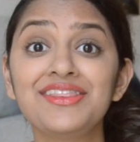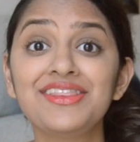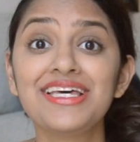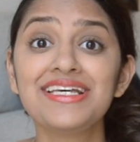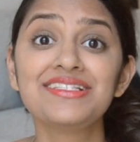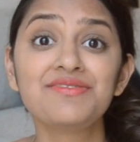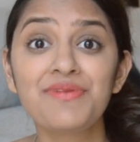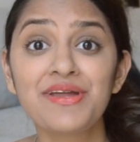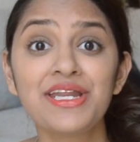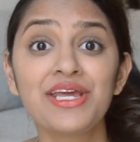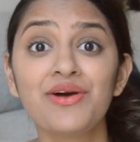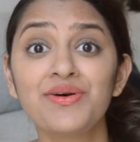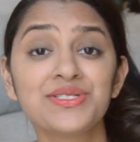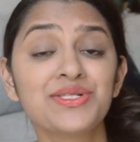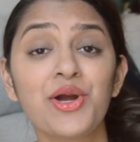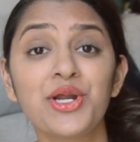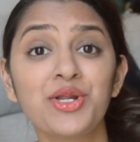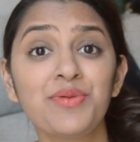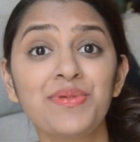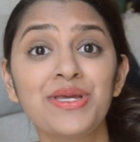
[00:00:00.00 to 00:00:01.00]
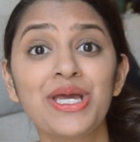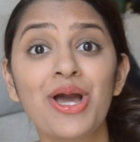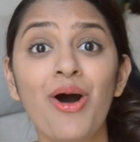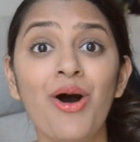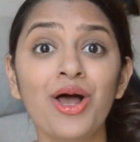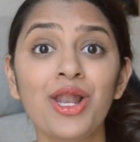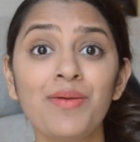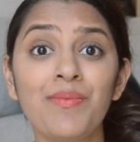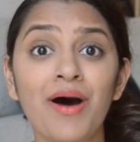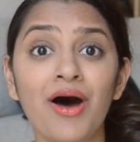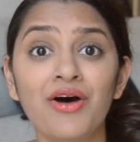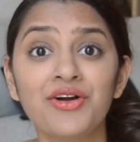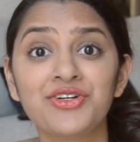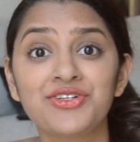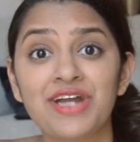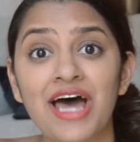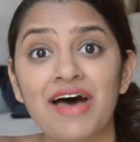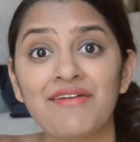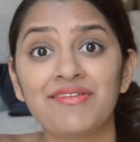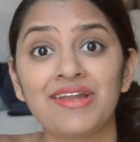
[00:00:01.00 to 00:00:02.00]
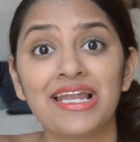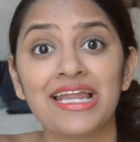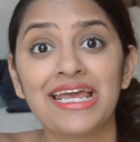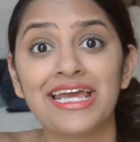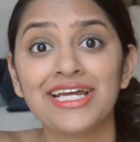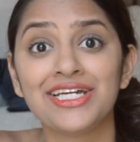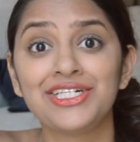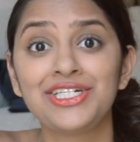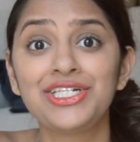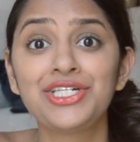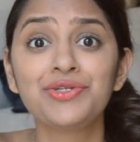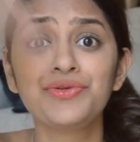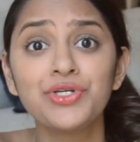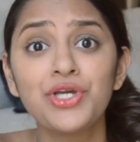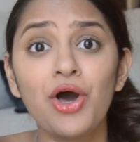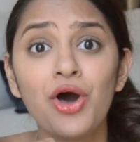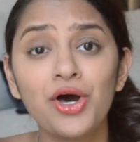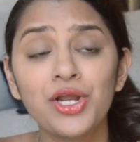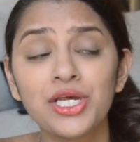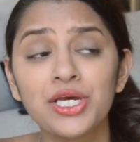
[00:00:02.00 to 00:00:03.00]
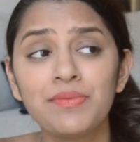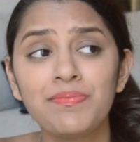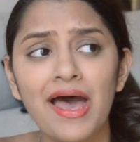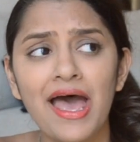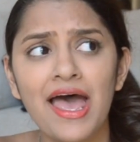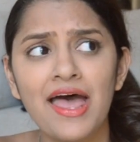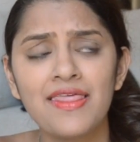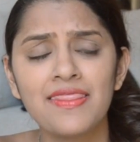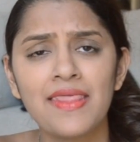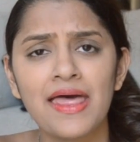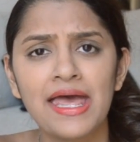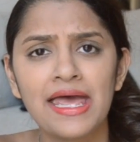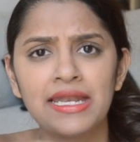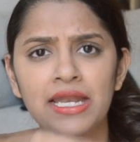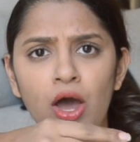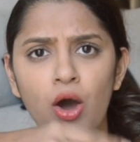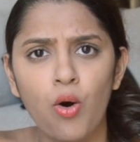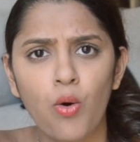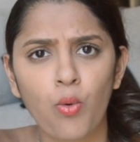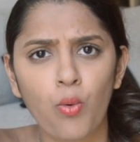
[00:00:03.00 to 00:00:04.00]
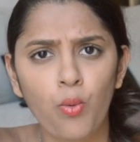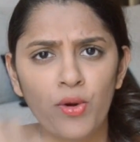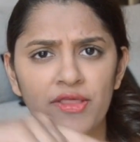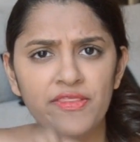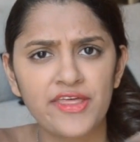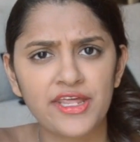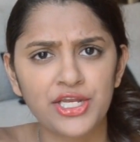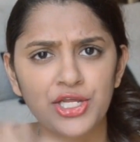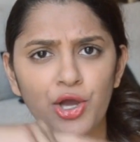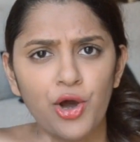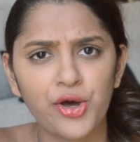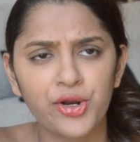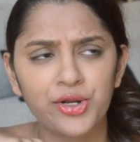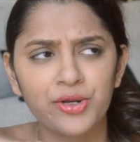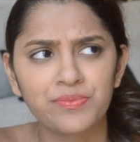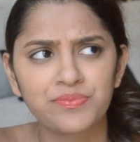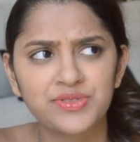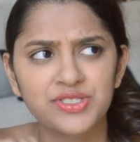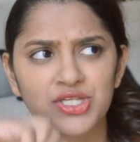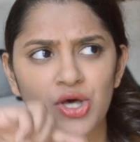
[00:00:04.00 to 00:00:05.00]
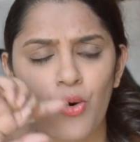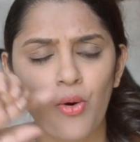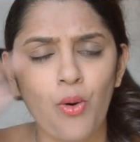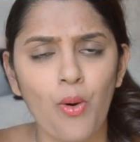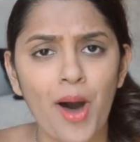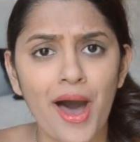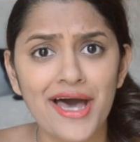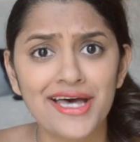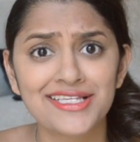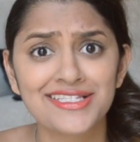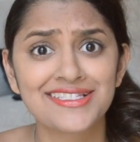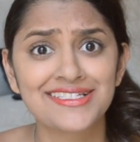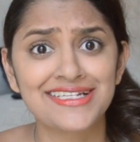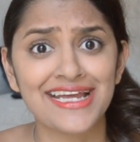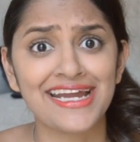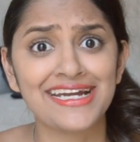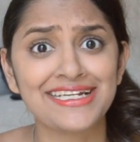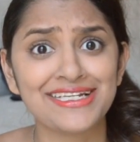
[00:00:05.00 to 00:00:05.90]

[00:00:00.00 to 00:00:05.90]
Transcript: This video is going to be all about traveling to Europe and then within Europe. So stay